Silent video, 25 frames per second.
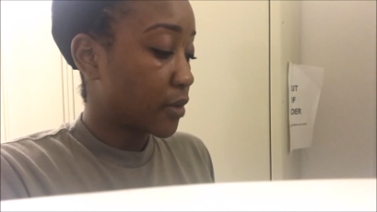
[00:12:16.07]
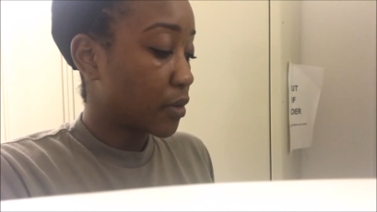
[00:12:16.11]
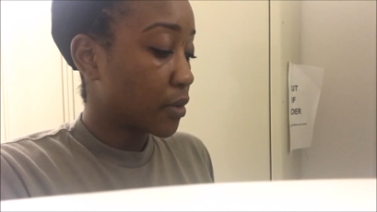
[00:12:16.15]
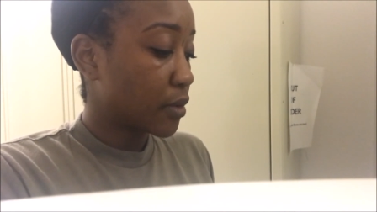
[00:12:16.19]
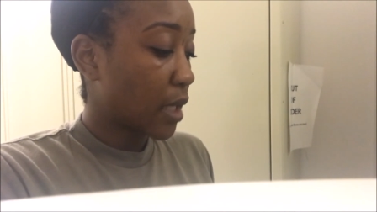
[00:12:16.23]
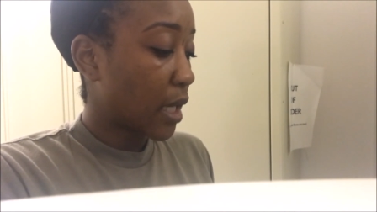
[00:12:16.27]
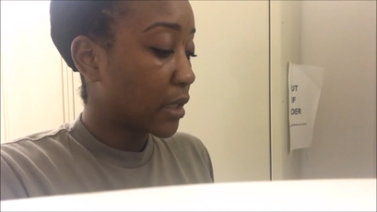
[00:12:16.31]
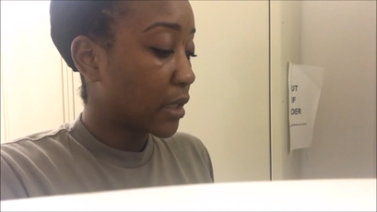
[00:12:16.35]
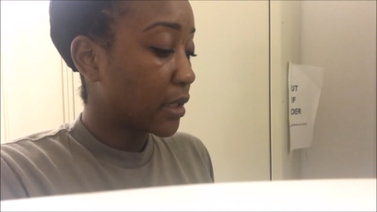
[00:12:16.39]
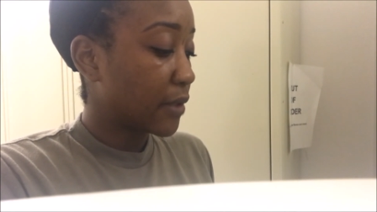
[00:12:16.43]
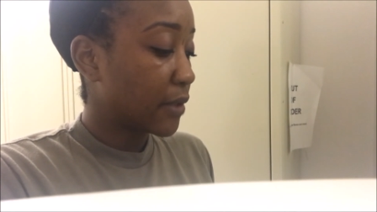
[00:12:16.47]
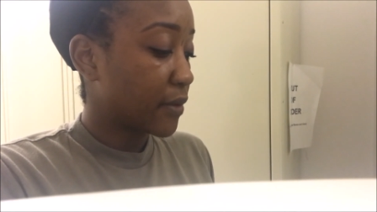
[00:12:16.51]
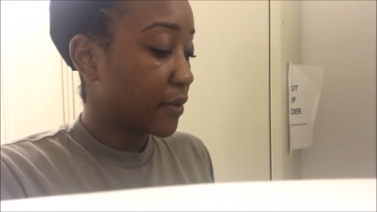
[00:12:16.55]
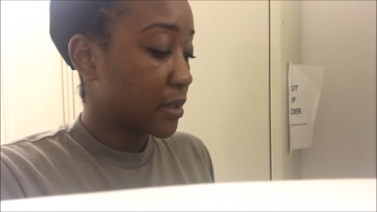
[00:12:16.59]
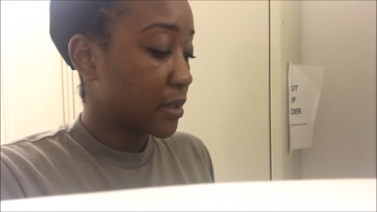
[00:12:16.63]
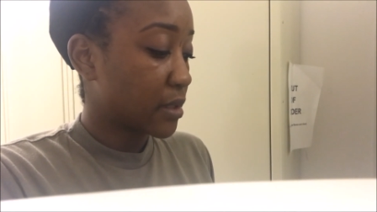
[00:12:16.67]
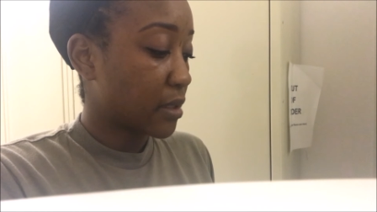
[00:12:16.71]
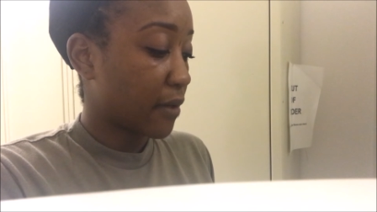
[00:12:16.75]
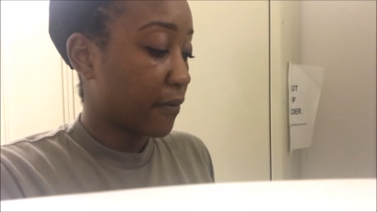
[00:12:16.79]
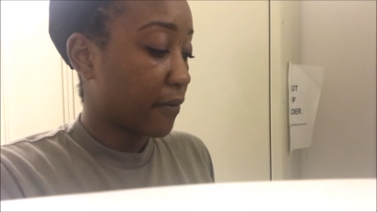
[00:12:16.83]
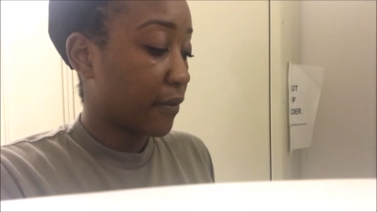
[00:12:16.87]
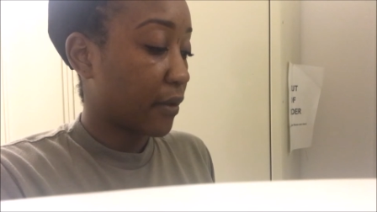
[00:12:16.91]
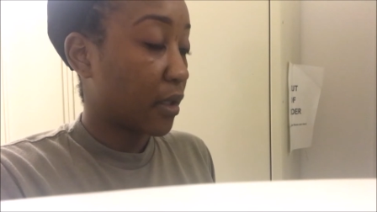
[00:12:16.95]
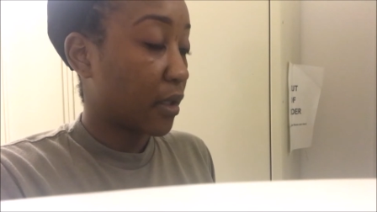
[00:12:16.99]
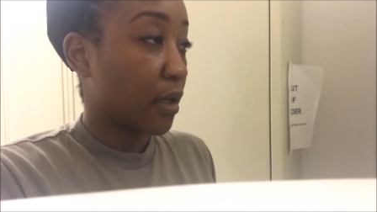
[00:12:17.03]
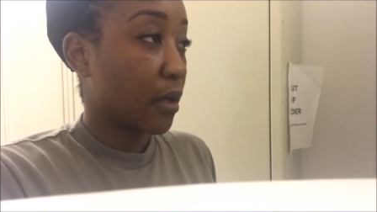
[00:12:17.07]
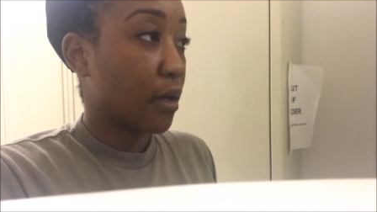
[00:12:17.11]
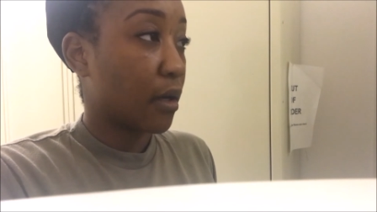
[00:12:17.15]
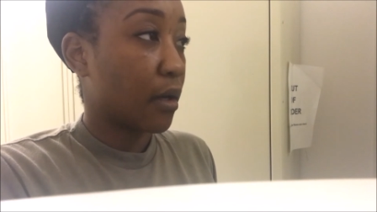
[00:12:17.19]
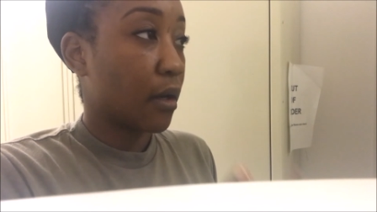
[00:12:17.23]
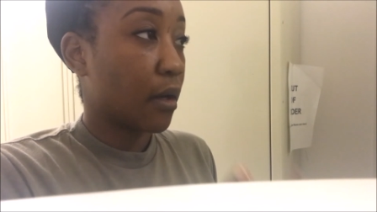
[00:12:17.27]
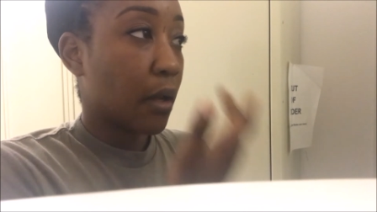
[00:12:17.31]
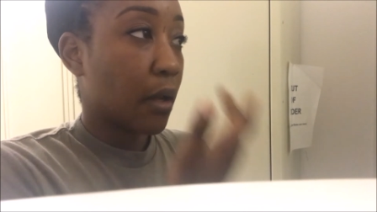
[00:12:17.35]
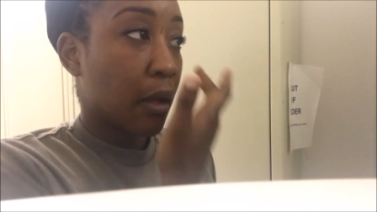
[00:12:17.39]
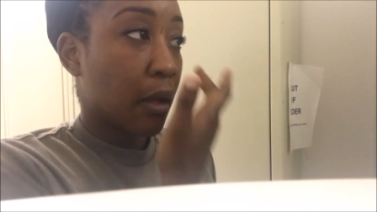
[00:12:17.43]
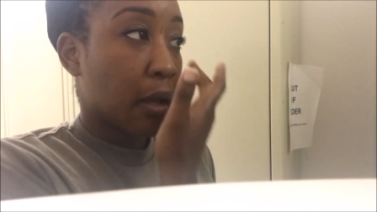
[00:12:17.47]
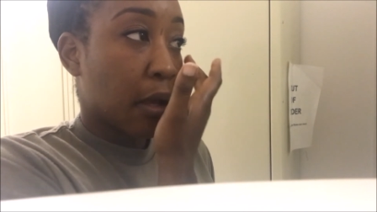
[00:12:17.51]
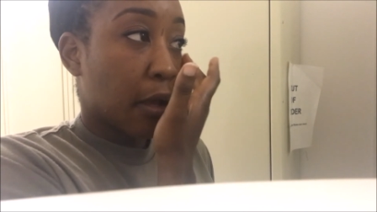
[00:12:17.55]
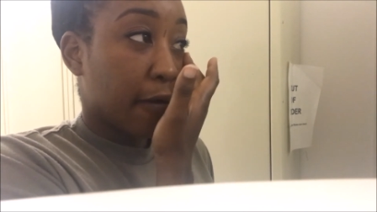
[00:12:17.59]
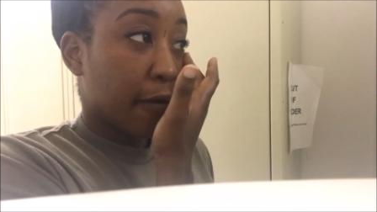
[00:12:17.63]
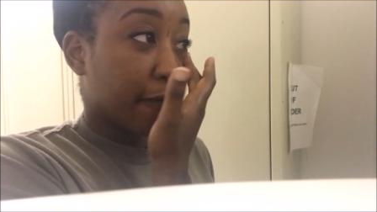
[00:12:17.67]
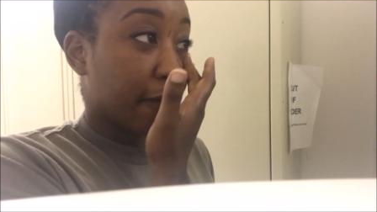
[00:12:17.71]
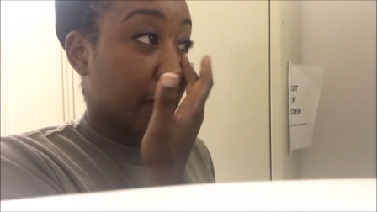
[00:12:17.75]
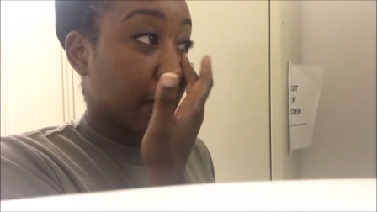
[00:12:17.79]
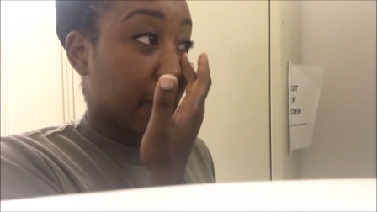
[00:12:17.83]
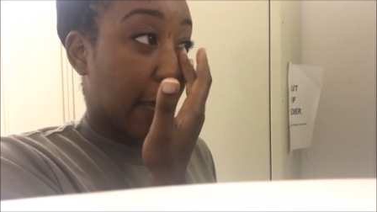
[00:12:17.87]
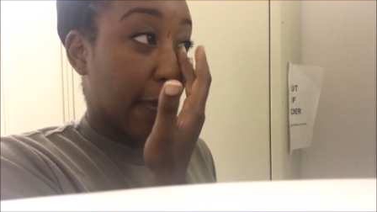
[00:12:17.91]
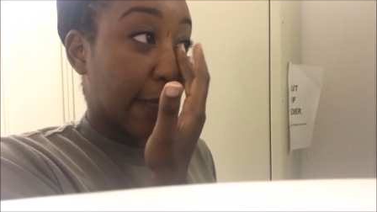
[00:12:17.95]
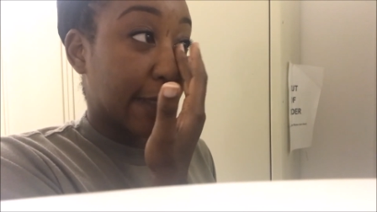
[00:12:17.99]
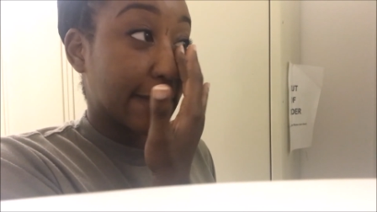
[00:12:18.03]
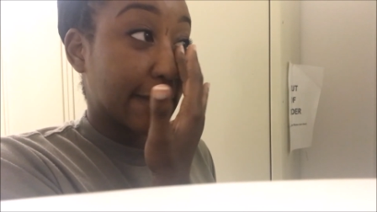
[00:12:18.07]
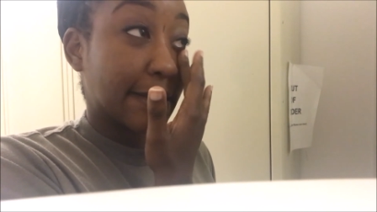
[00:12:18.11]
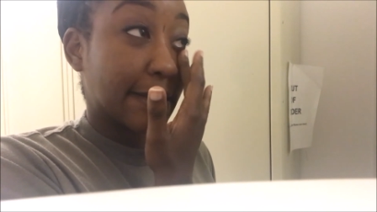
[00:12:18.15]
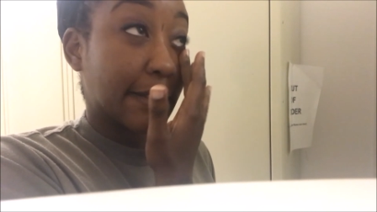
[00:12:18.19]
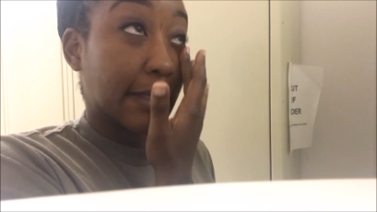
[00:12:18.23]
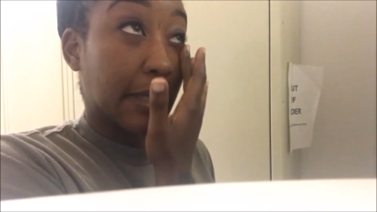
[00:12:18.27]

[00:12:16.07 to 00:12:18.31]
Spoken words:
Do not leave your stuff in there for like,